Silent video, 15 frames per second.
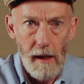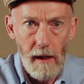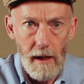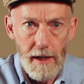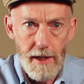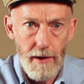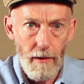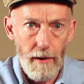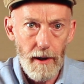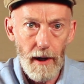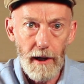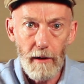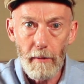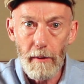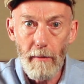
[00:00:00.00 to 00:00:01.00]
Let's talk a
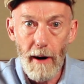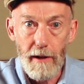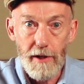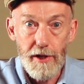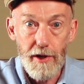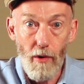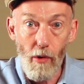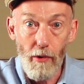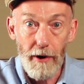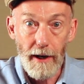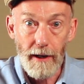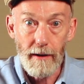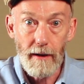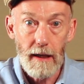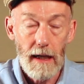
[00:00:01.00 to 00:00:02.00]
little bit about
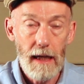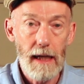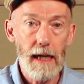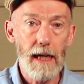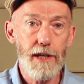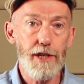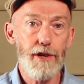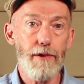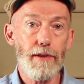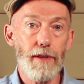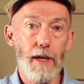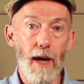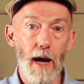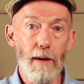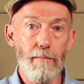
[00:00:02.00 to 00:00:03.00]
scoring. During the
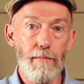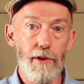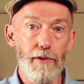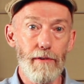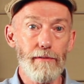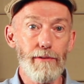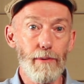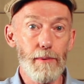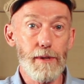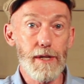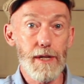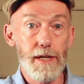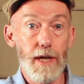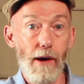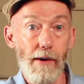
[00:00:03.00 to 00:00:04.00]
game, your influence
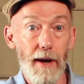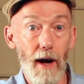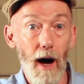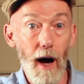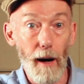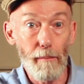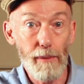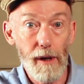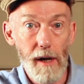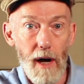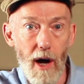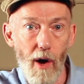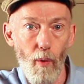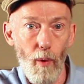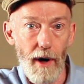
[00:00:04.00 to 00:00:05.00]
is going up
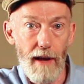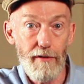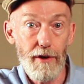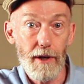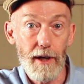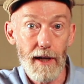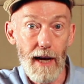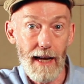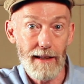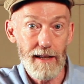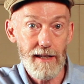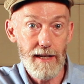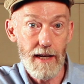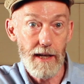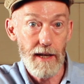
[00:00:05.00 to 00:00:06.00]
whenever you connect the
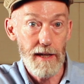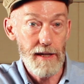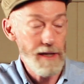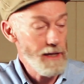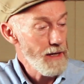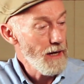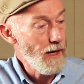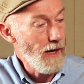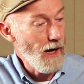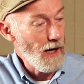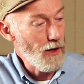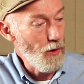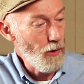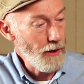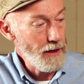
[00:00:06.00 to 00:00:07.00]
cities
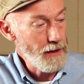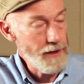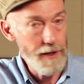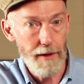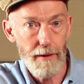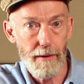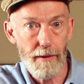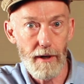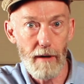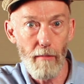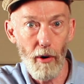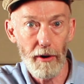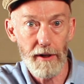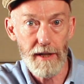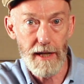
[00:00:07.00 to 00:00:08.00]
according to
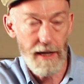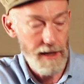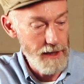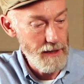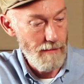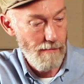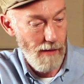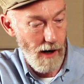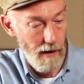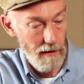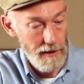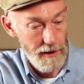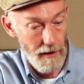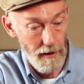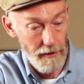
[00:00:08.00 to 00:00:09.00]
commodities
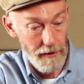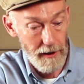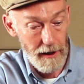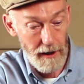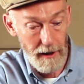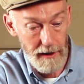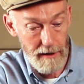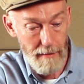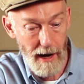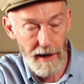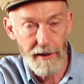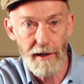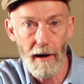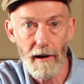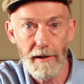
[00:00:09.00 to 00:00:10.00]
marked on the demand
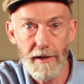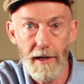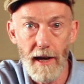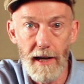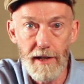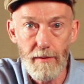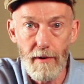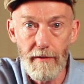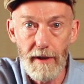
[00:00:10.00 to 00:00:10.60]
tiles, as we've